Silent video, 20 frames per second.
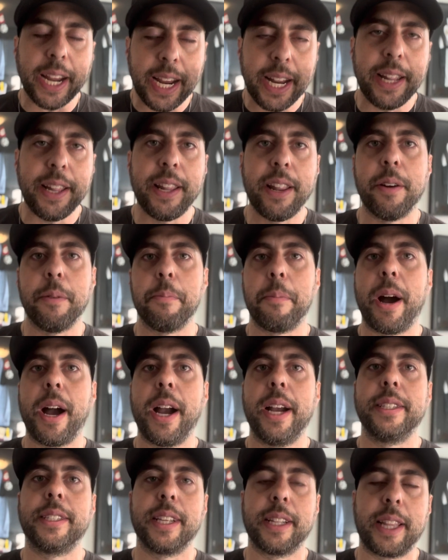in their
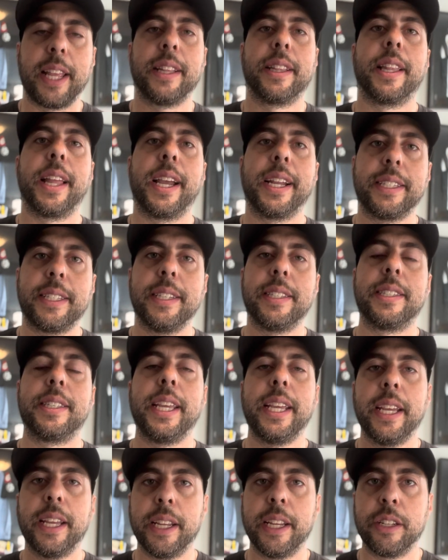minds that they'd like to
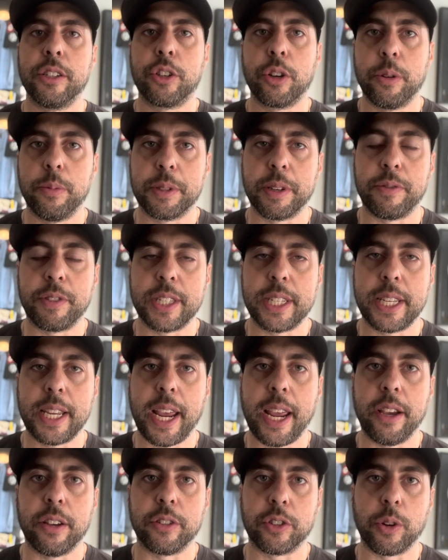see in terms of
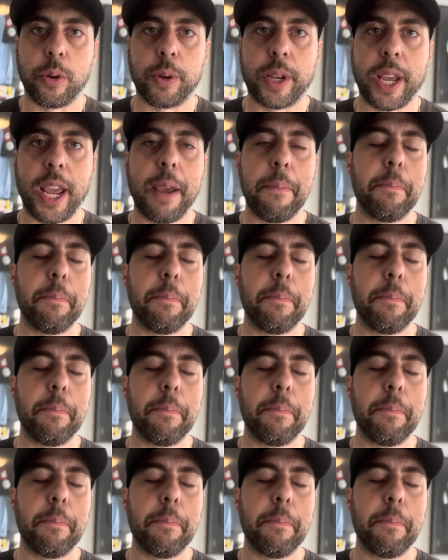sales, okay?